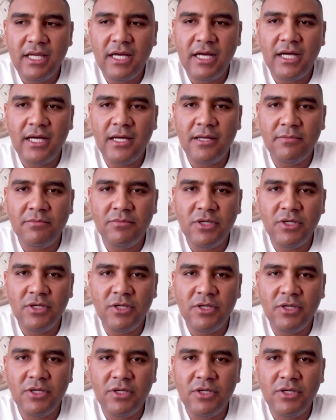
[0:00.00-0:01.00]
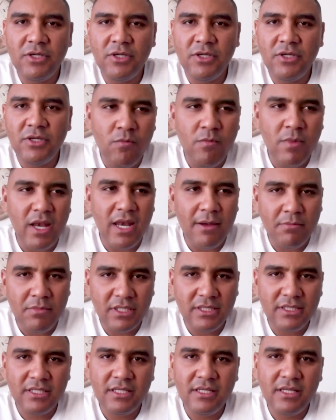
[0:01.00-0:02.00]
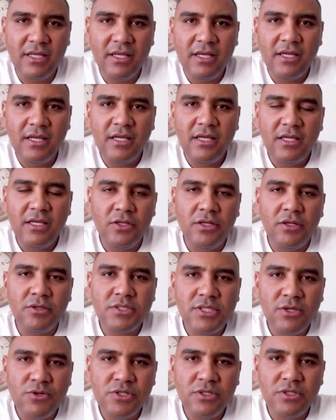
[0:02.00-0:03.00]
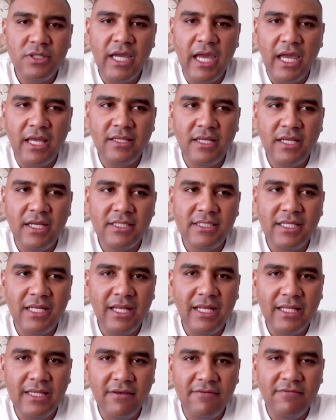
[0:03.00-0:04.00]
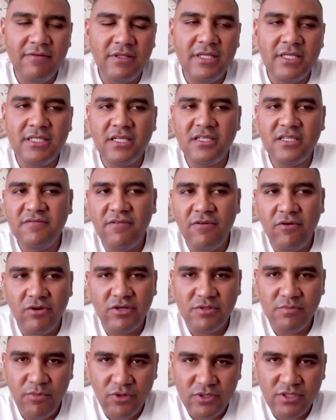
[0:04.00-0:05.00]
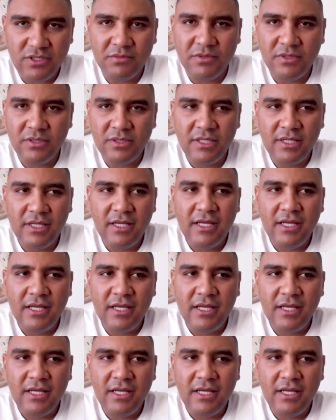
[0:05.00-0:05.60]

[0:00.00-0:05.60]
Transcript: Um, you know, stay at home, limit, you know, social gatherings and activities as far as possible.